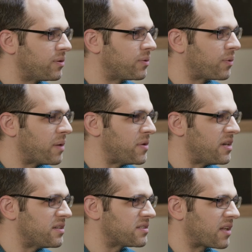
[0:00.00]
What I mean
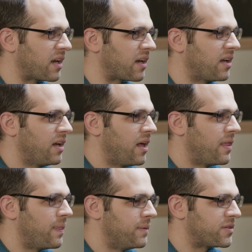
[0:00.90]
is, like,
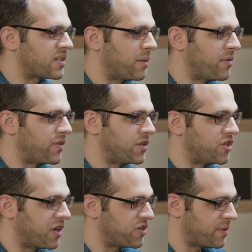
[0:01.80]
some of the
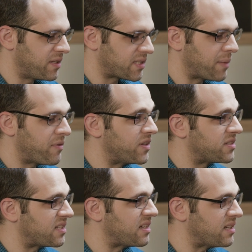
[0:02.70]
judgments, some of the
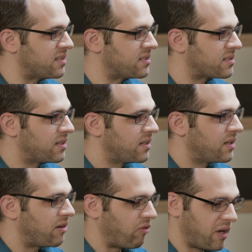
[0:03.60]
scenes
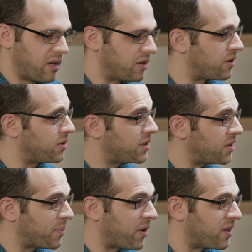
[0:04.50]
in an
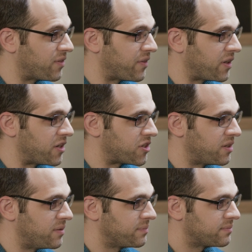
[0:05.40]
earlier part of
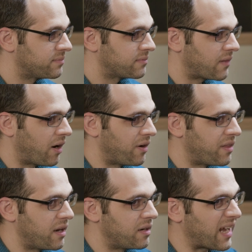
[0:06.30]
Revelation are
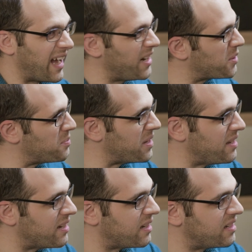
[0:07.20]
then kind of
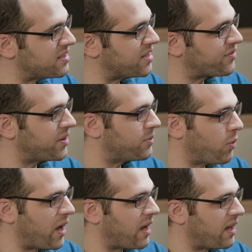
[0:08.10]
repeated in a different
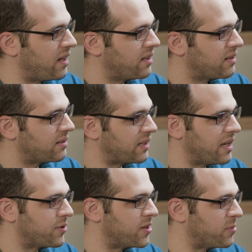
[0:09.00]
way
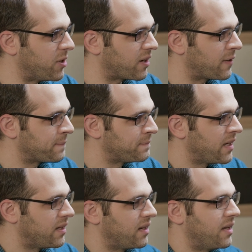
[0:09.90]
later in the book.
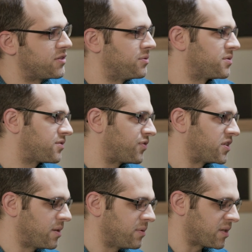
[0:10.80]
And so for
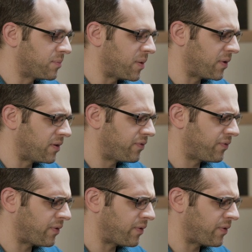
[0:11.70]
some people,